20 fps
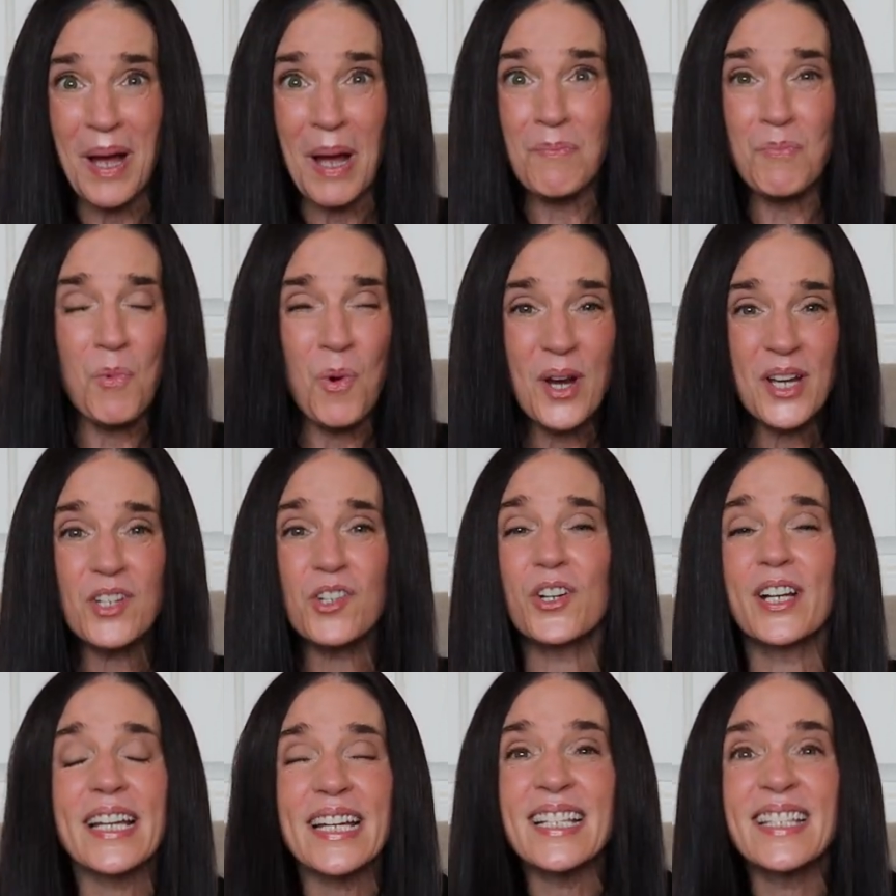I'm
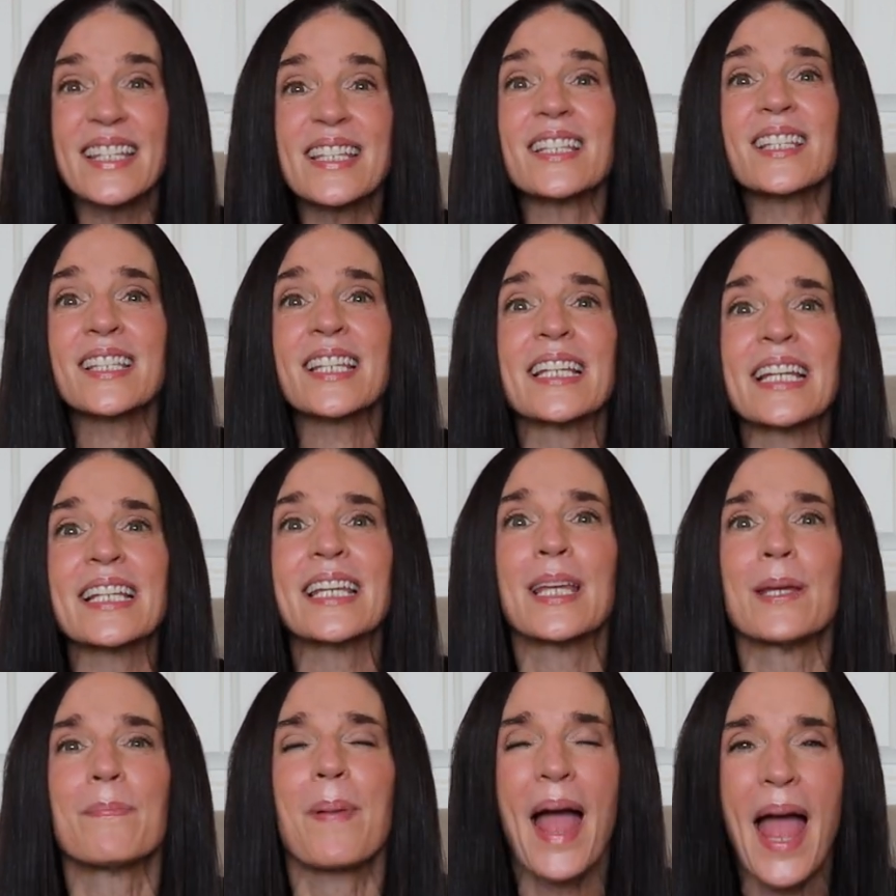wondering, is this going
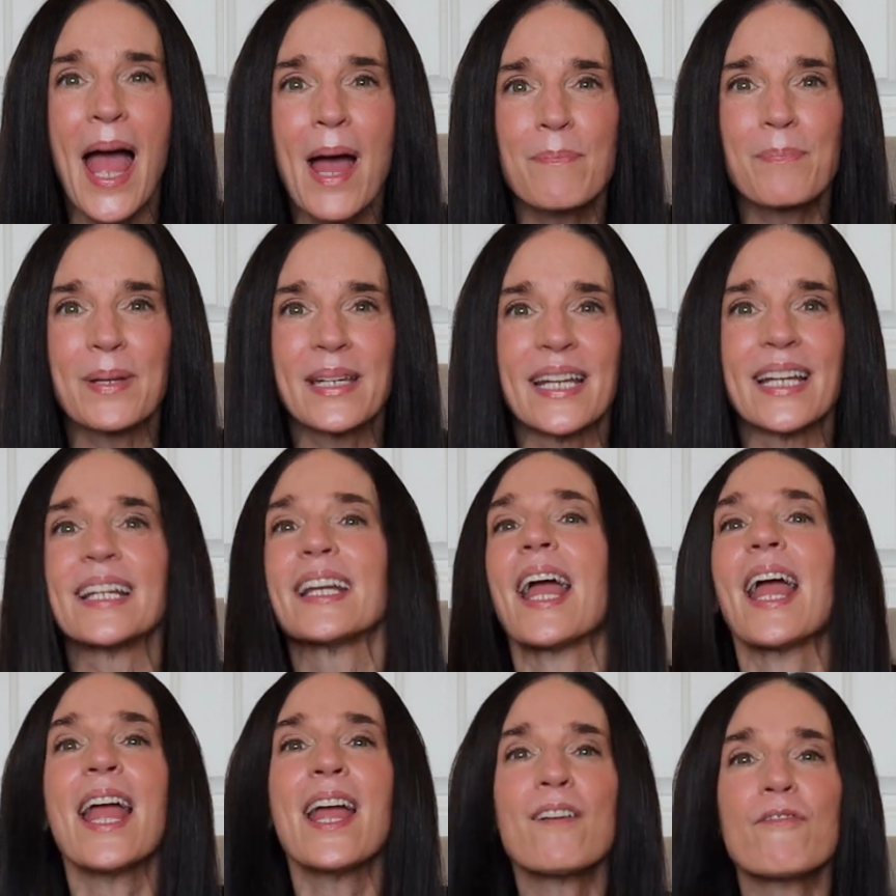to keep
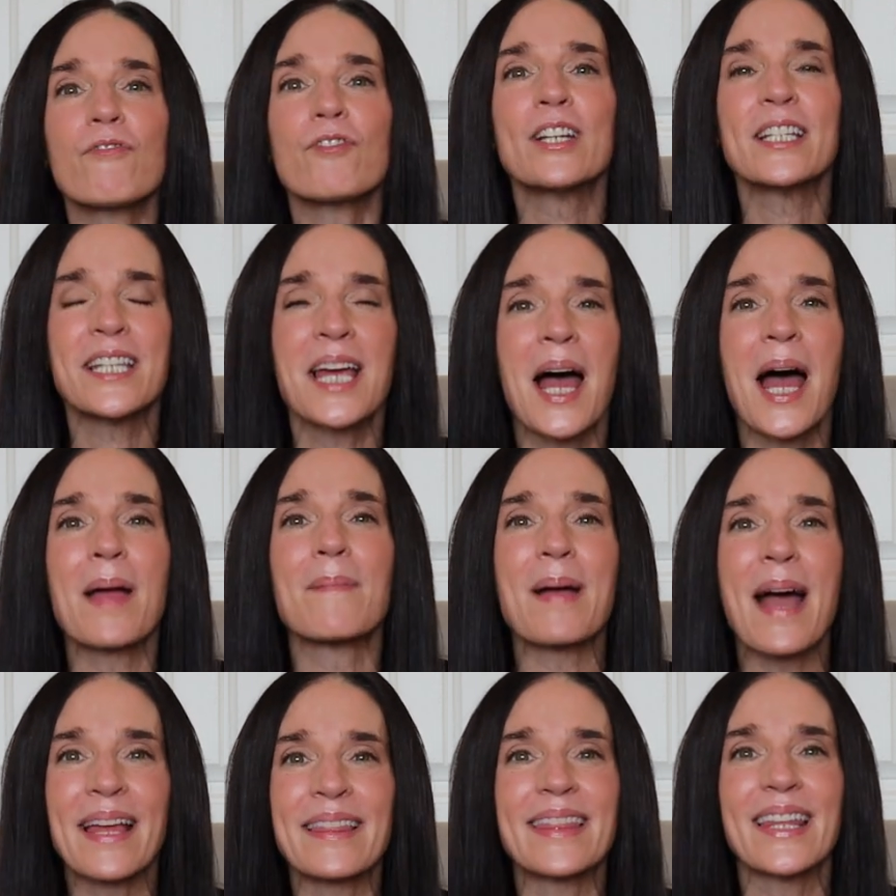happening? Every
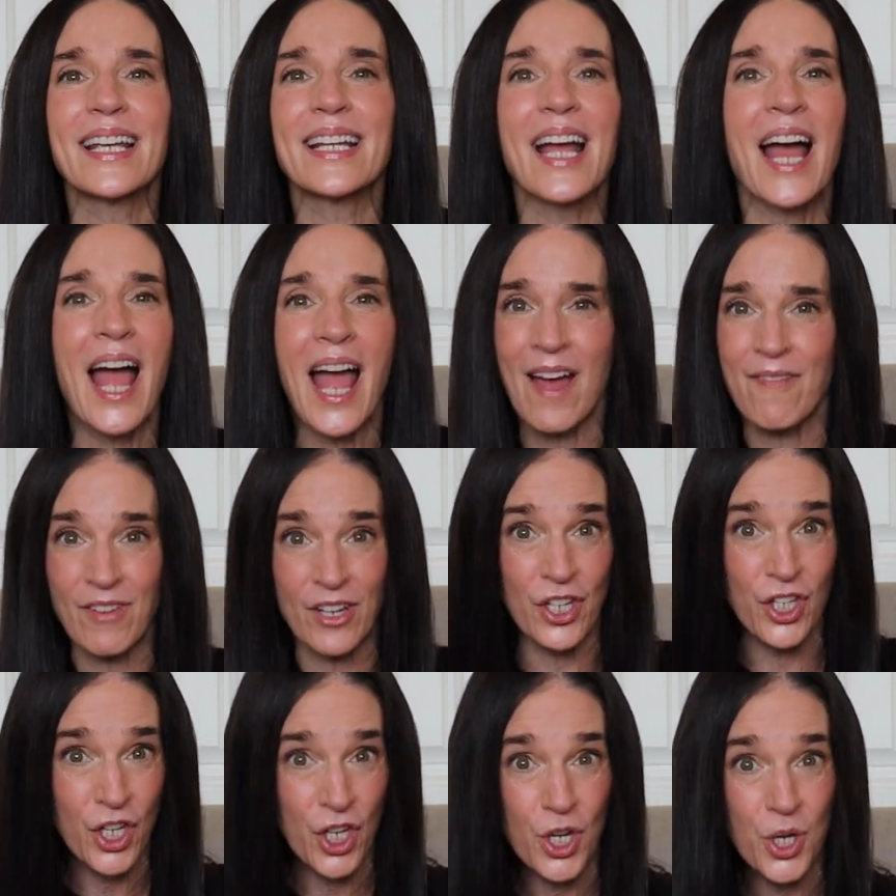time I think I
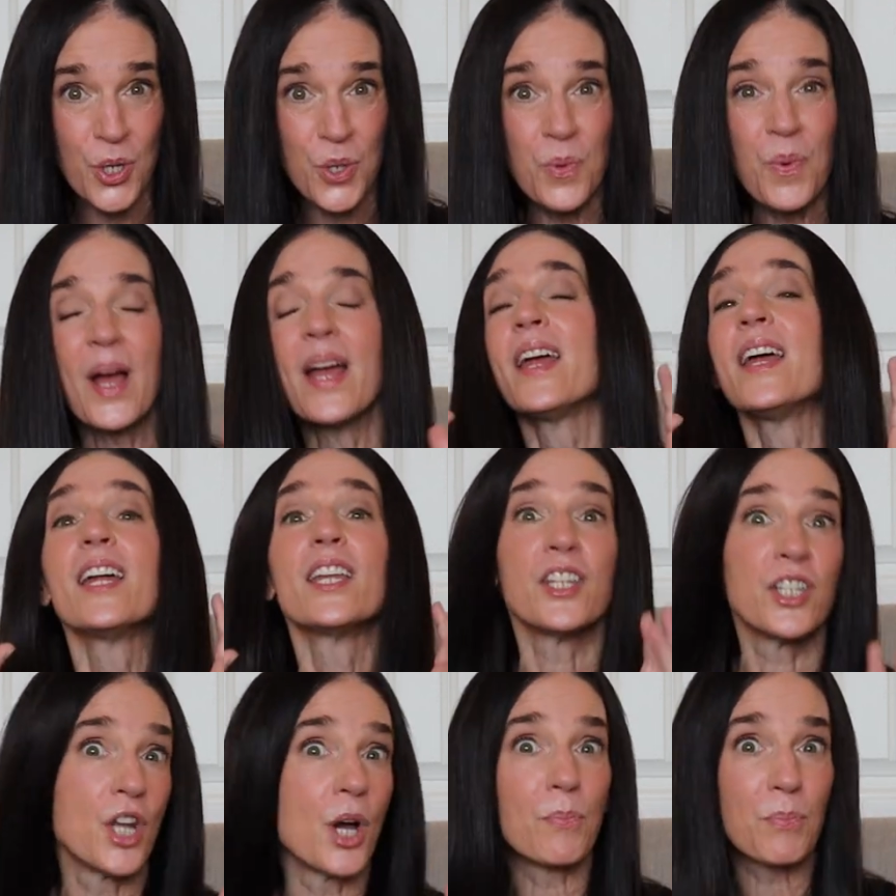have a new
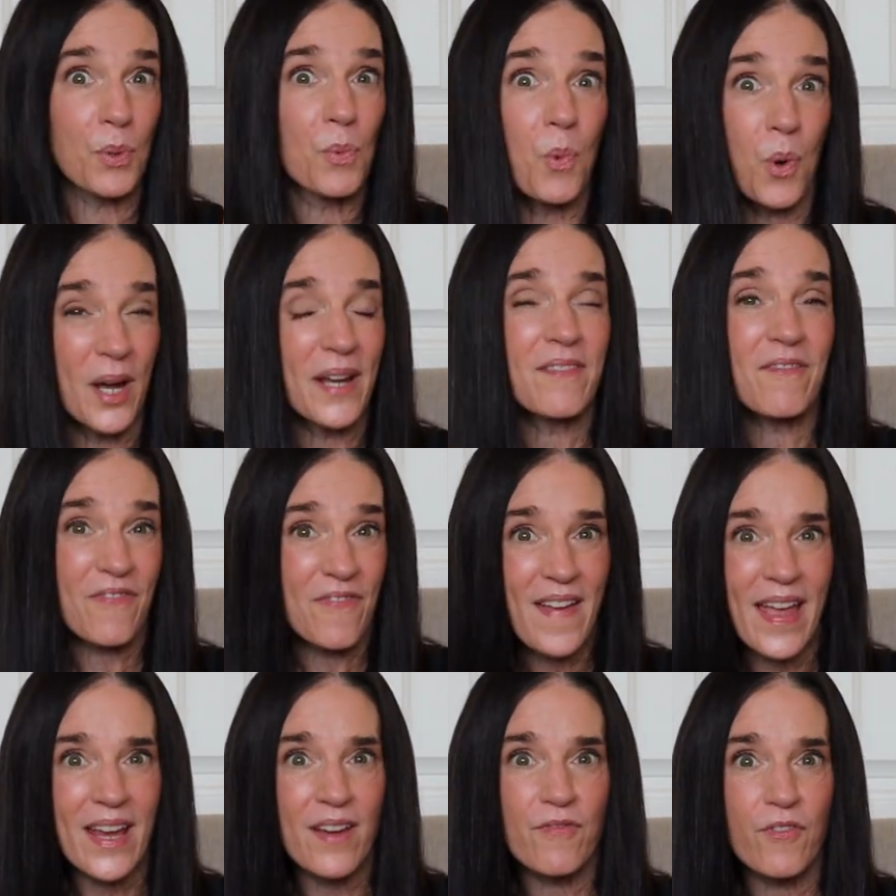number 1
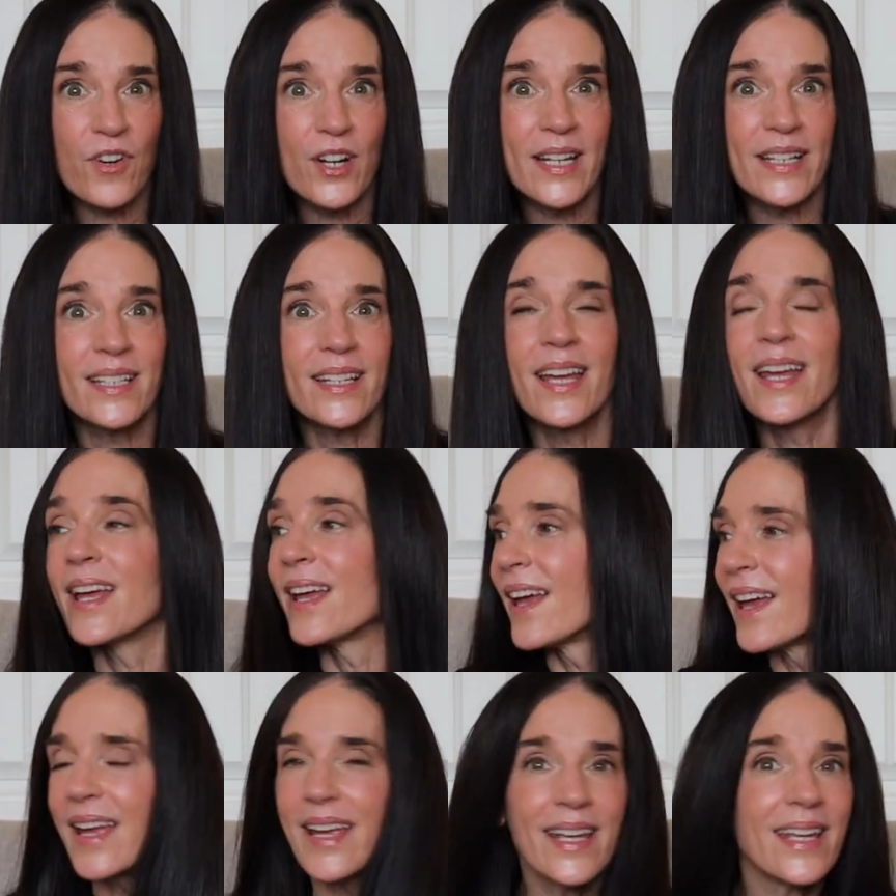favorite,
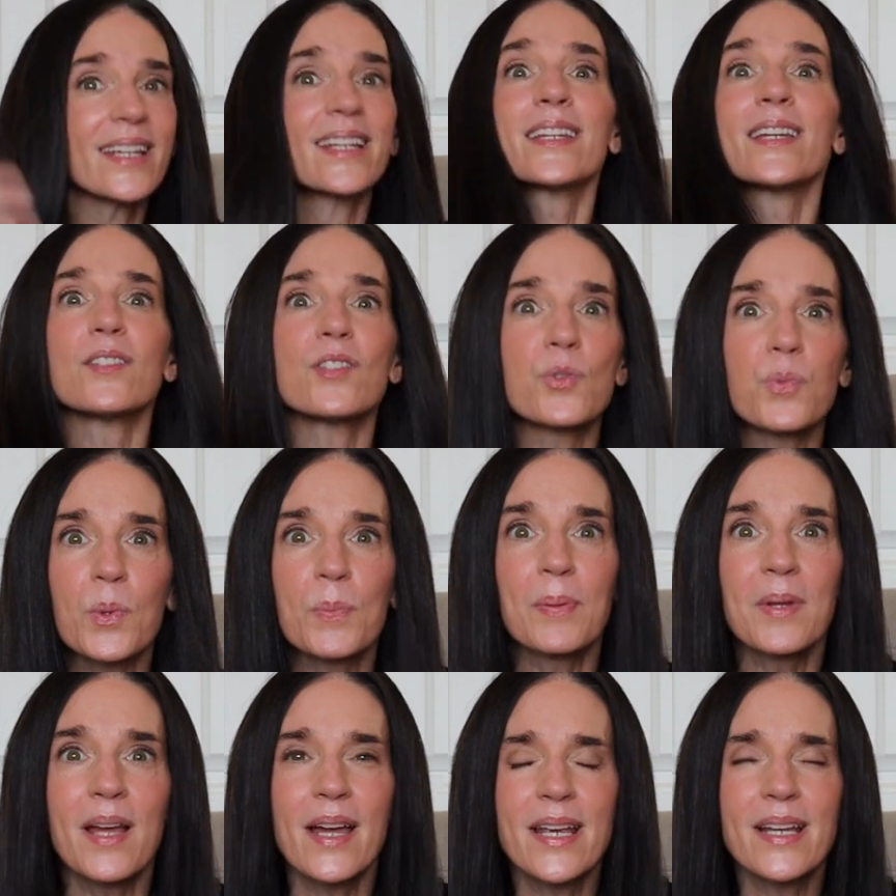it gets
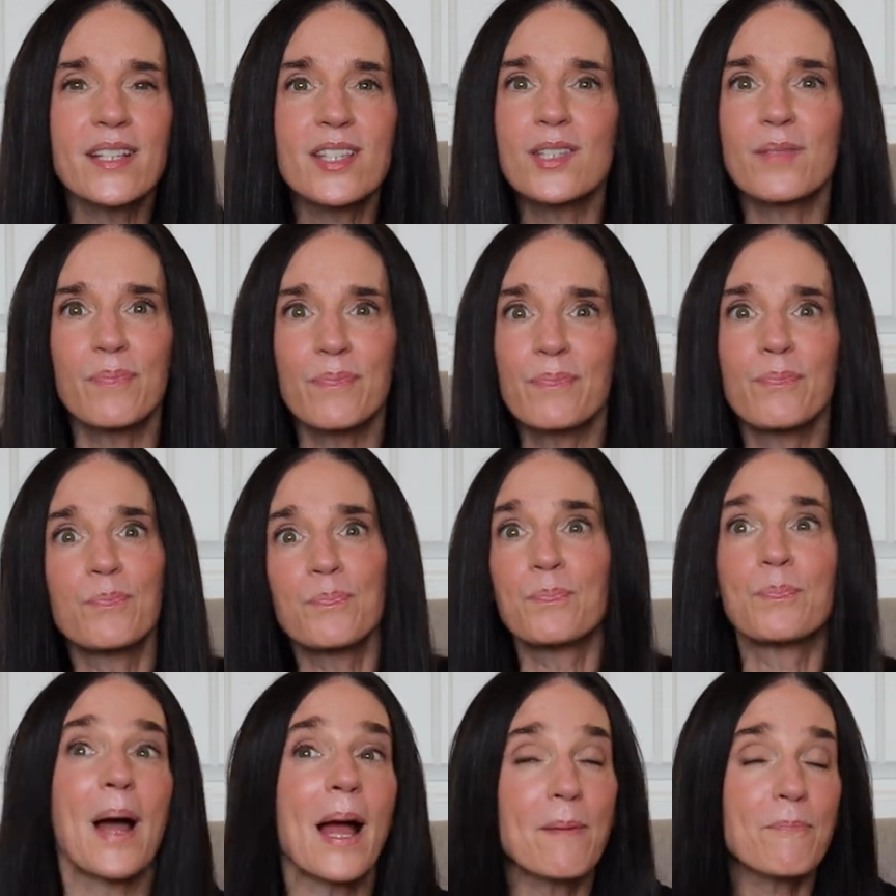replaced
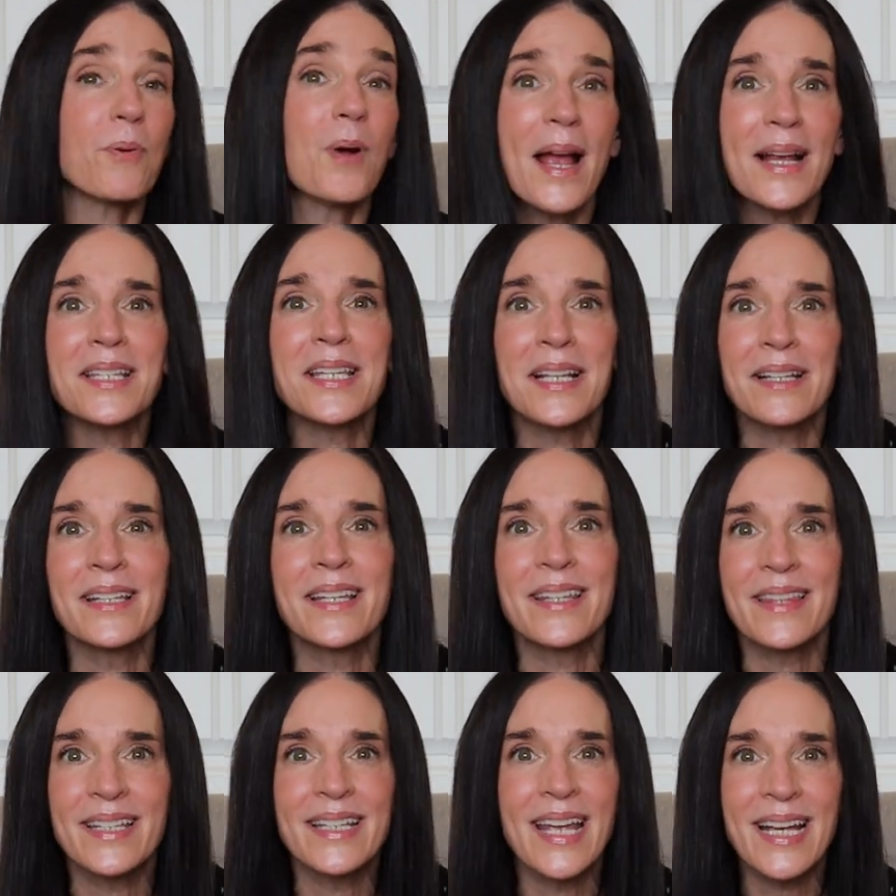by
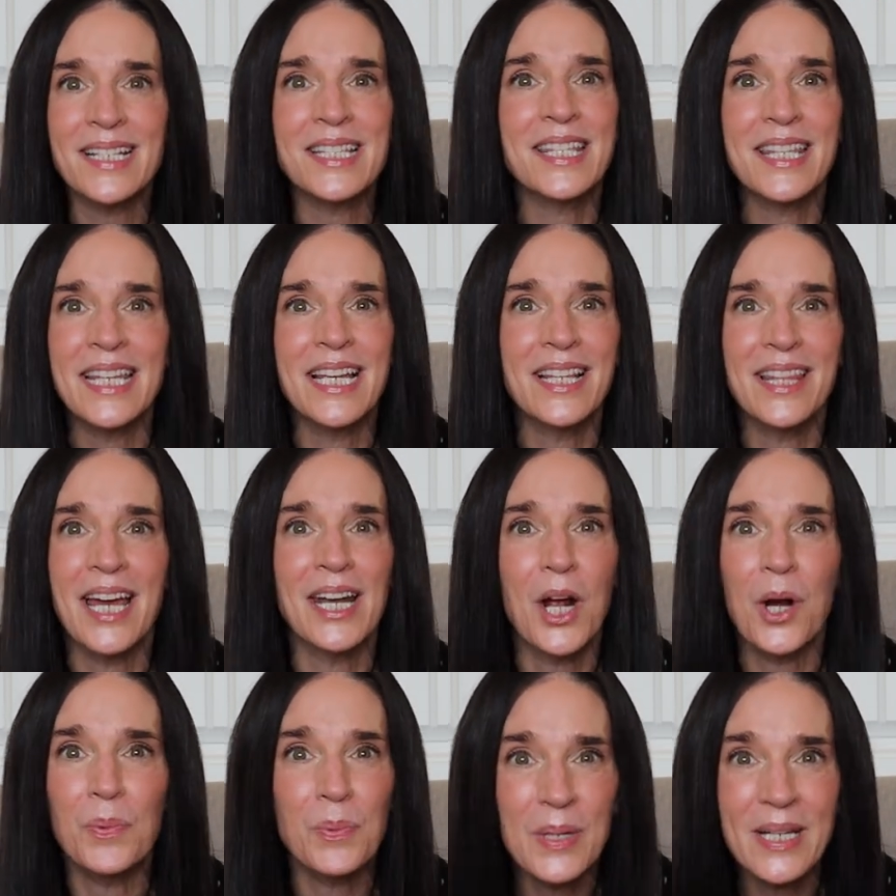practically the next thing
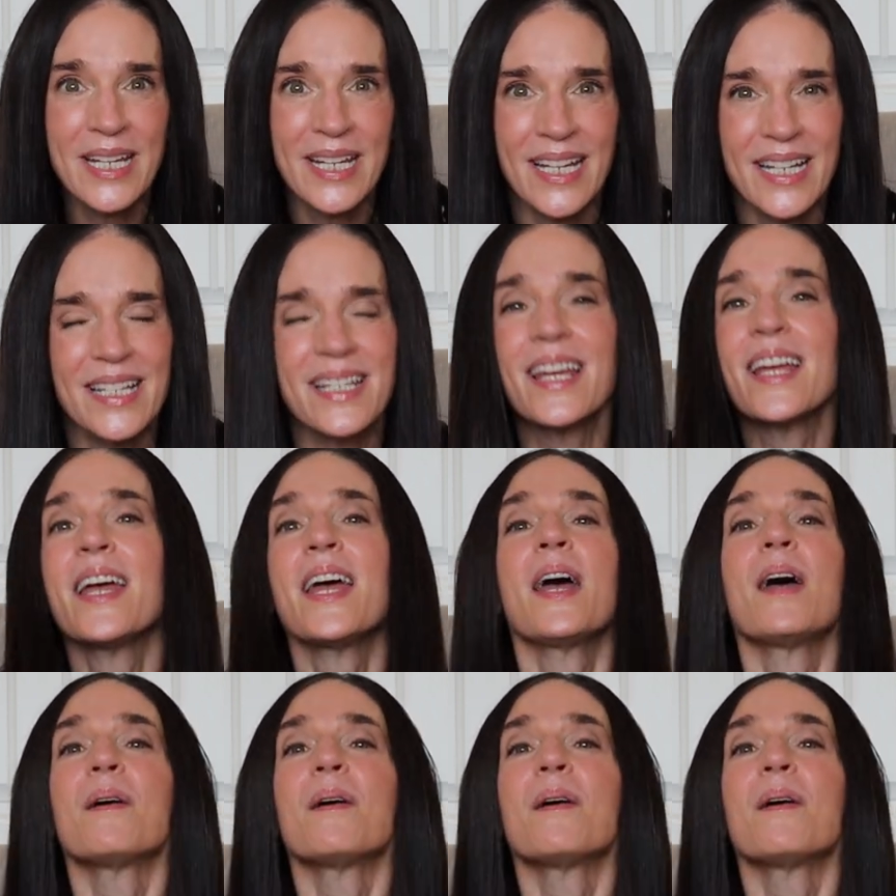that I read.